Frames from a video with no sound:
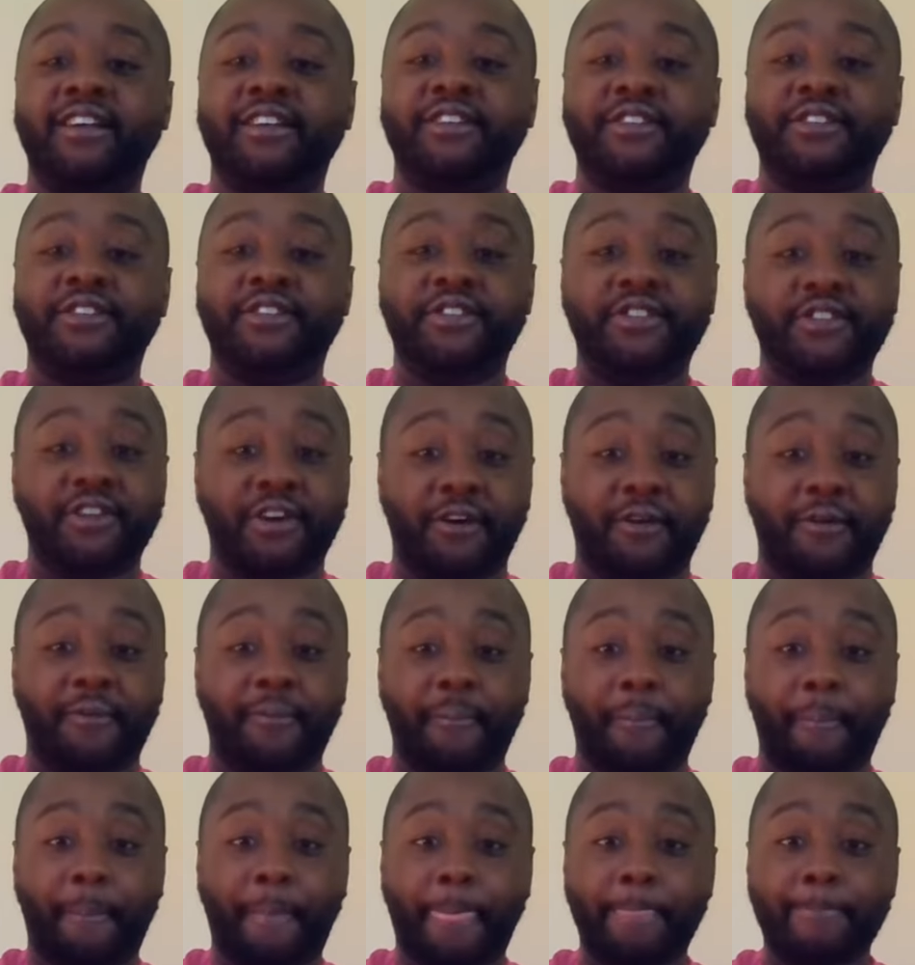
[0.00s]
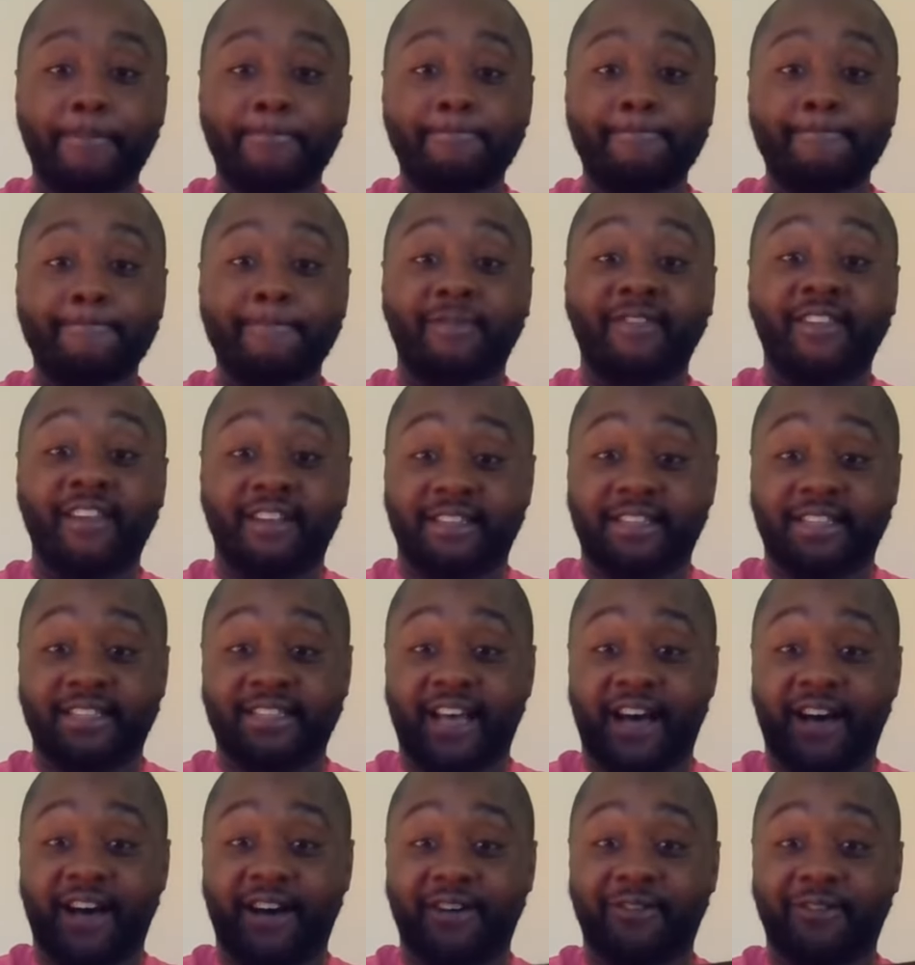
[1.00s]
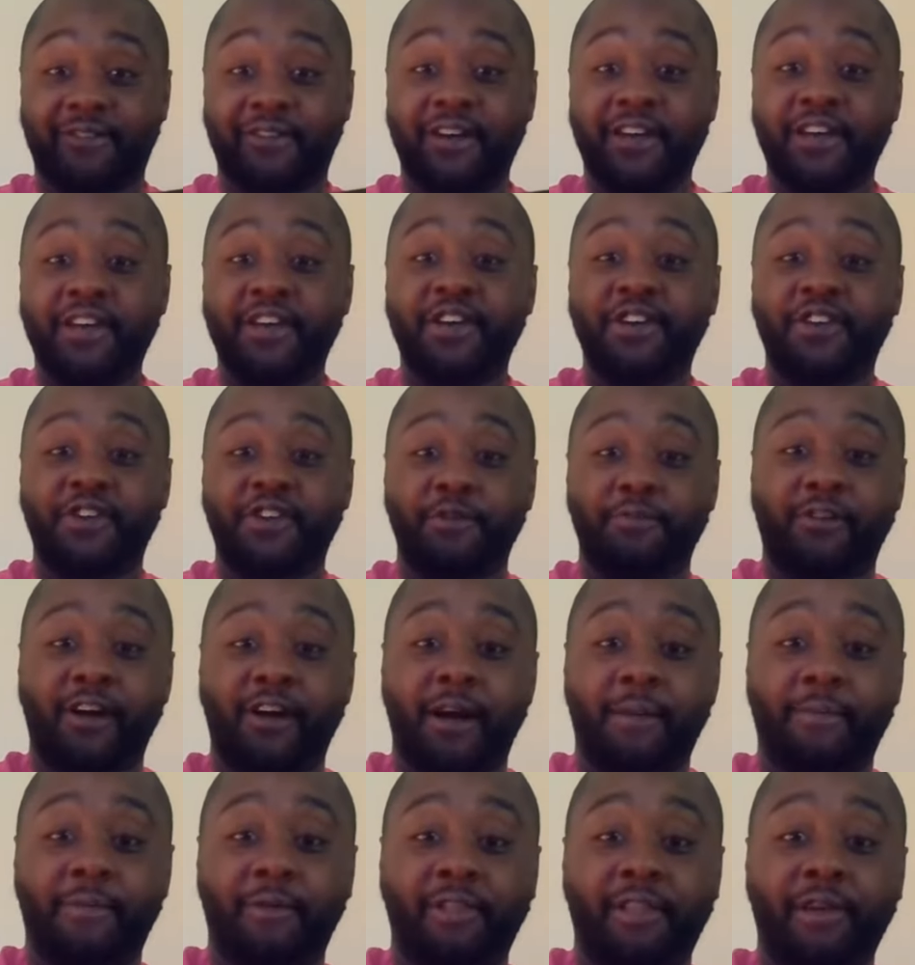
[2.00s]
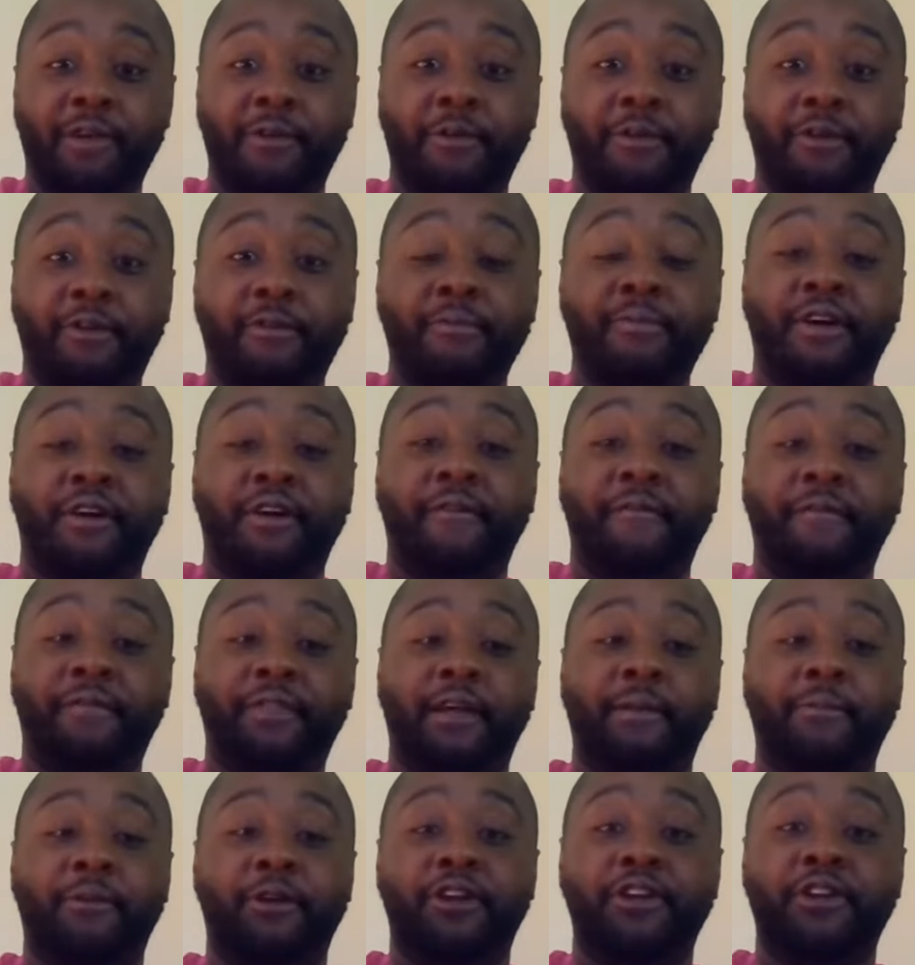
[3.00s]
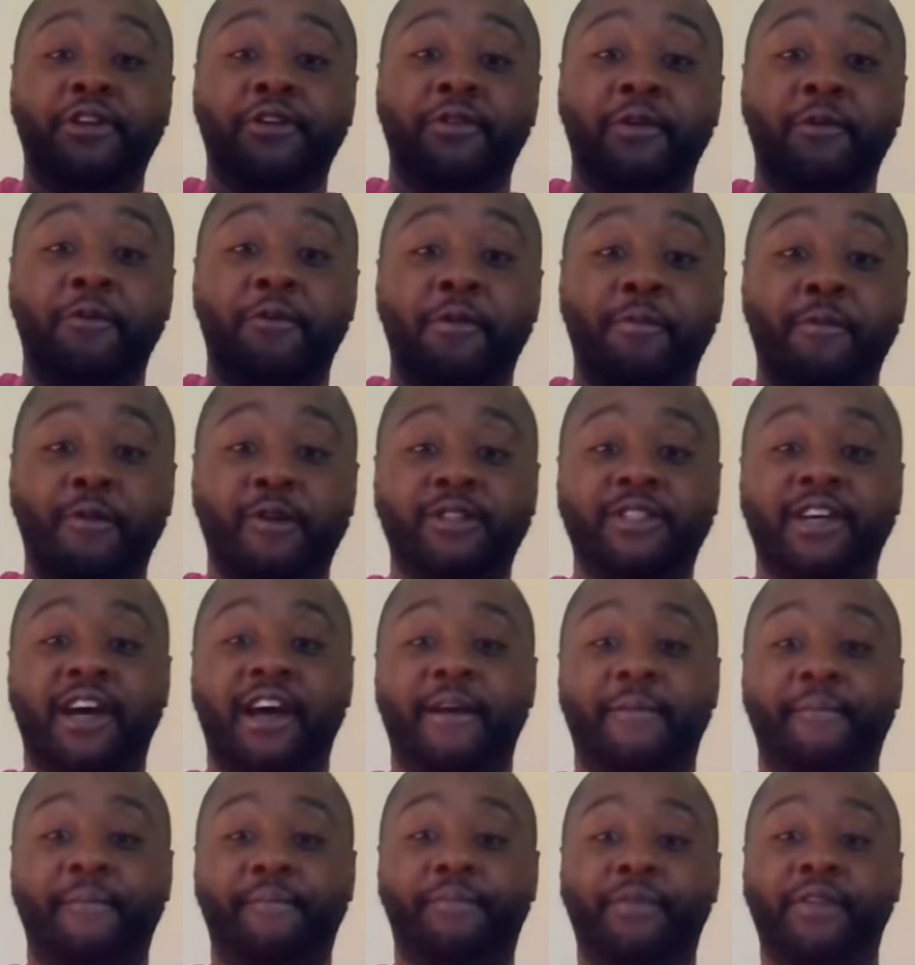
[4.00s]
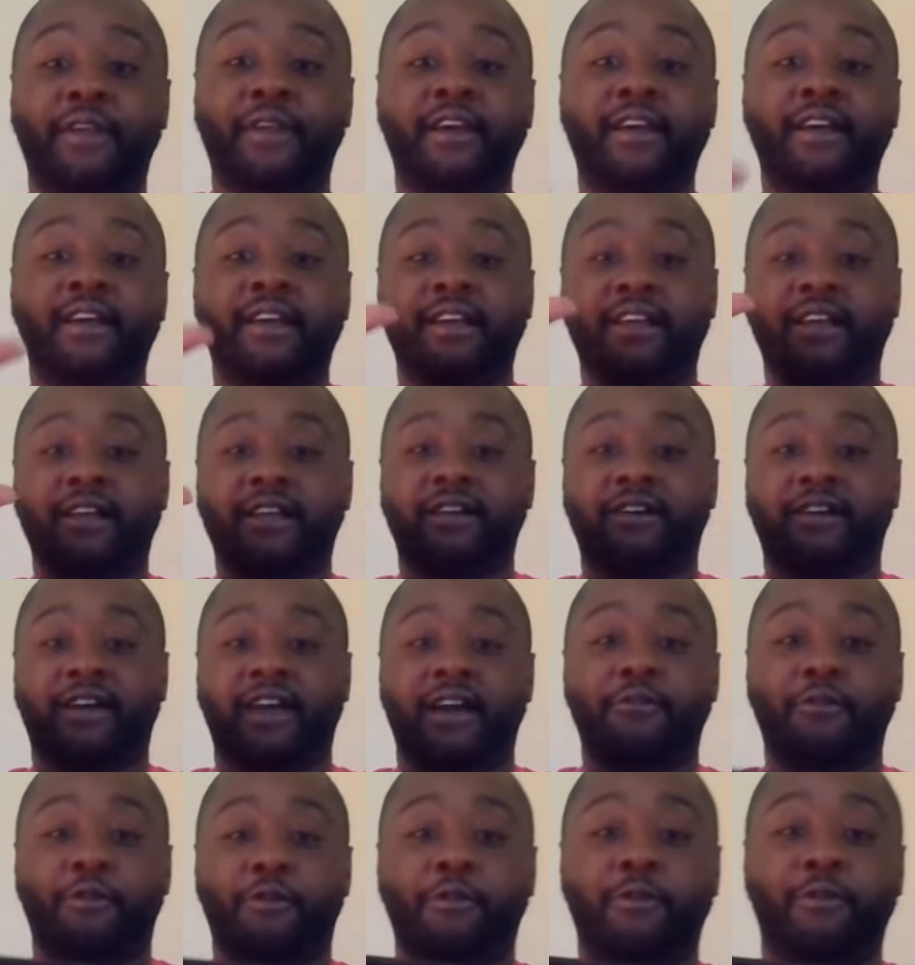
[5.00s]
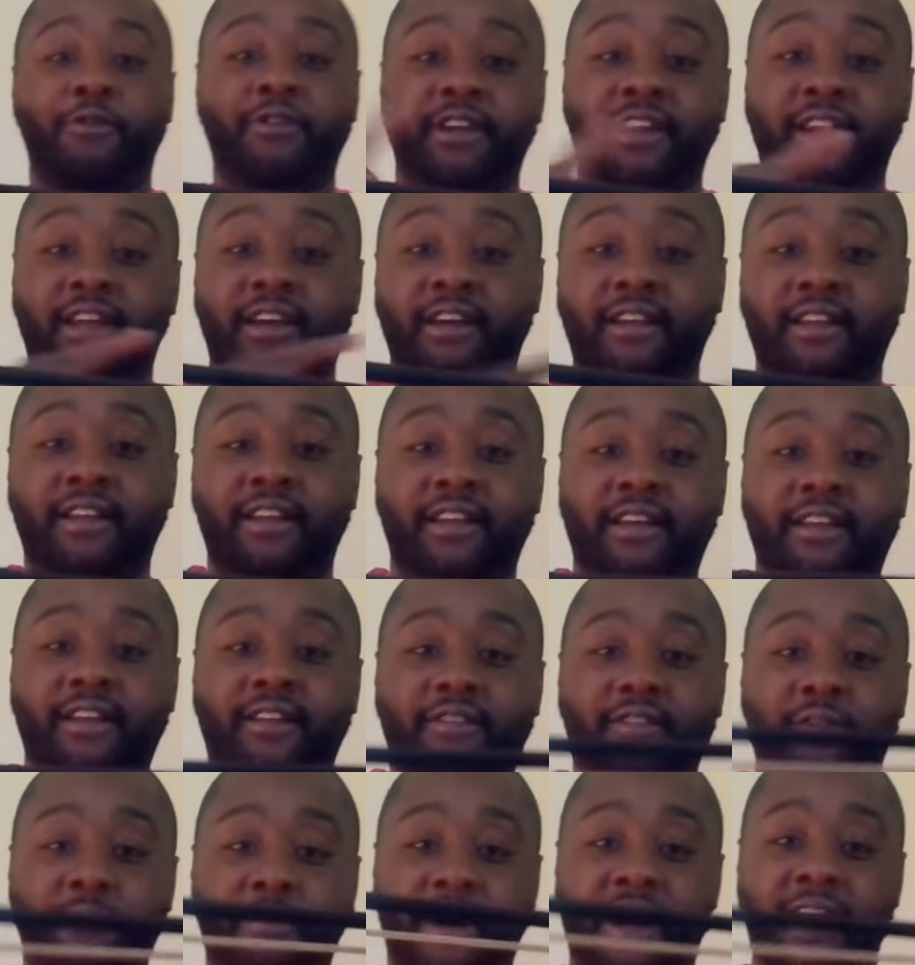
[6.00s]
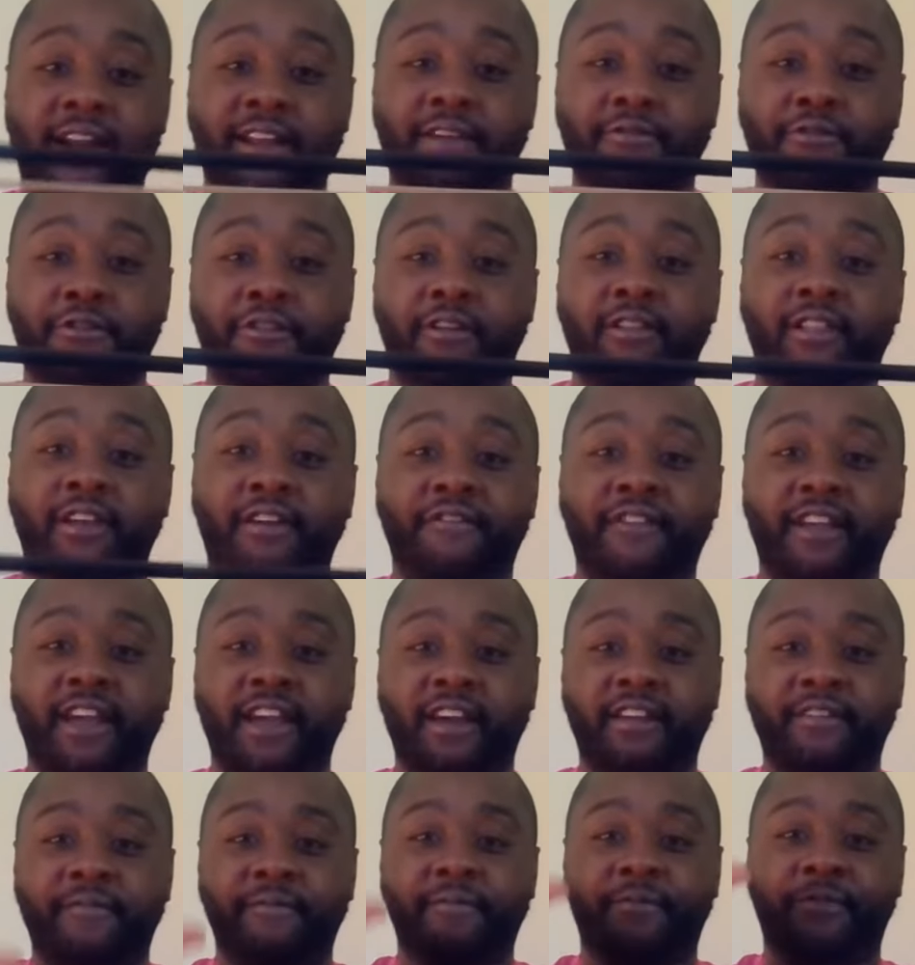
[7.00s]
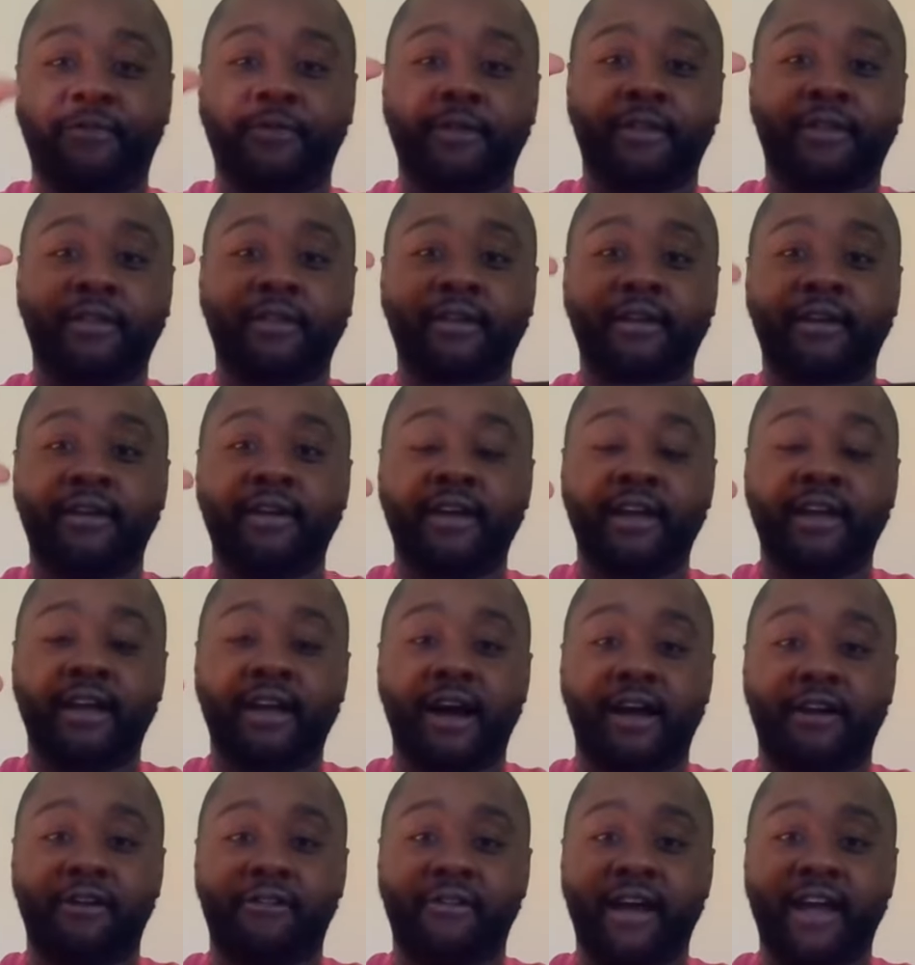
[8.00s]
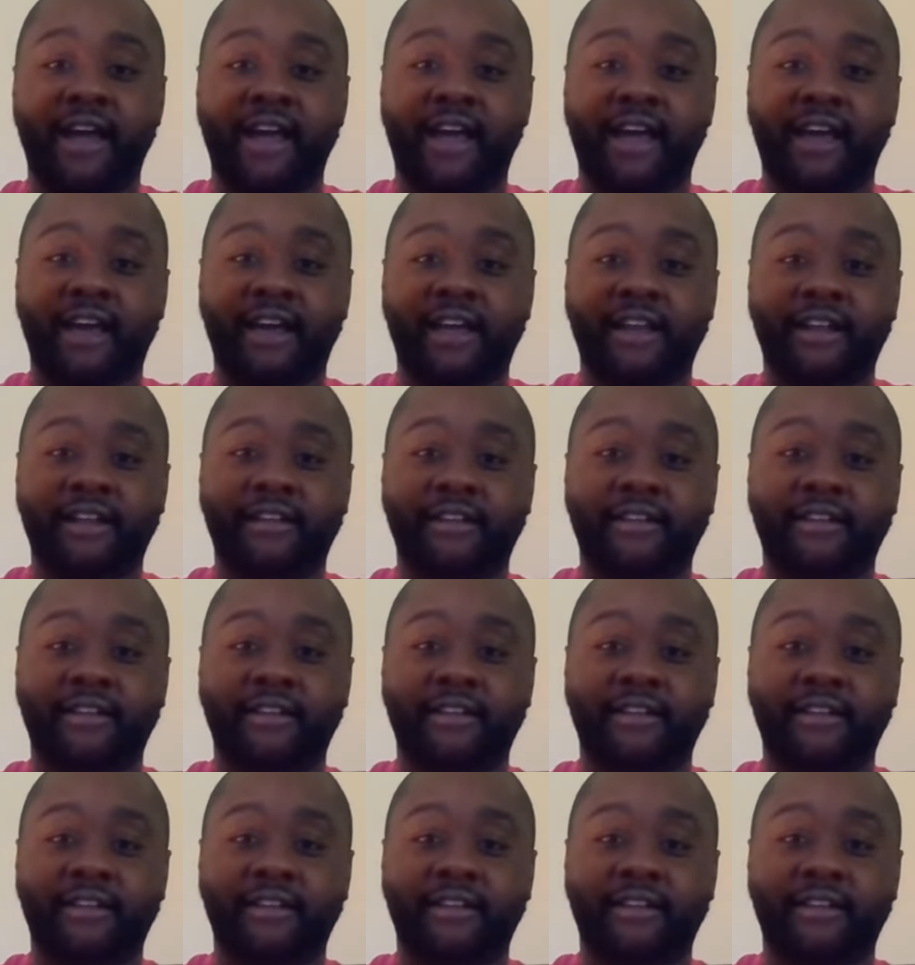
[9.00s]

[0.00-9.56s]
So, this is how you properly hold a bow. I'm going to do it one more time. Okay, we're holding it, the body with our left hand. Got our right hand.